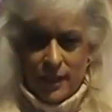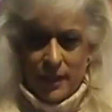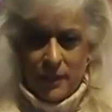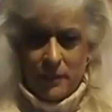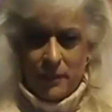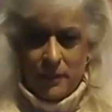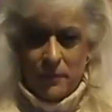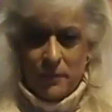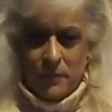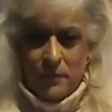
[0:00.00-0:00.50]

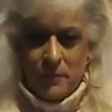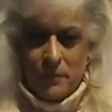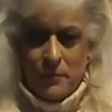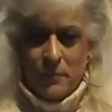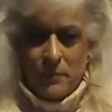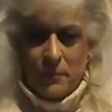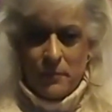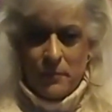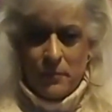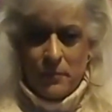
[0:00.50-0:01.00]
Okay,
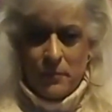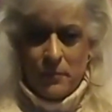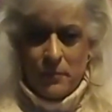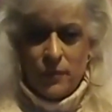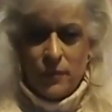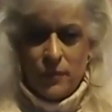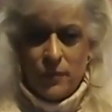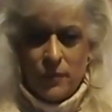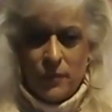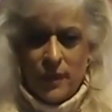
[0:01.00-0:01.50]
you got
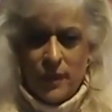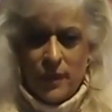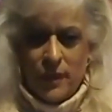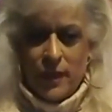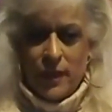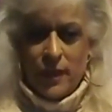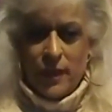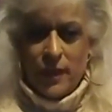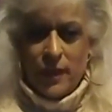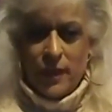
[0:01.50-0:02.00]
to
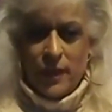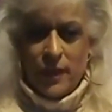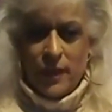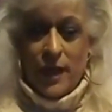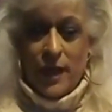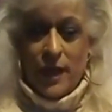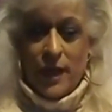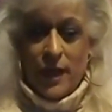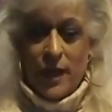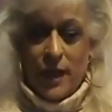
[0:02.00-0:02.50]
really
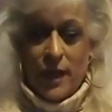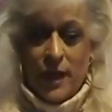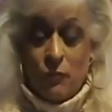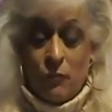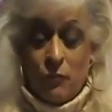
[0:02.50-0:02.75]
produce it.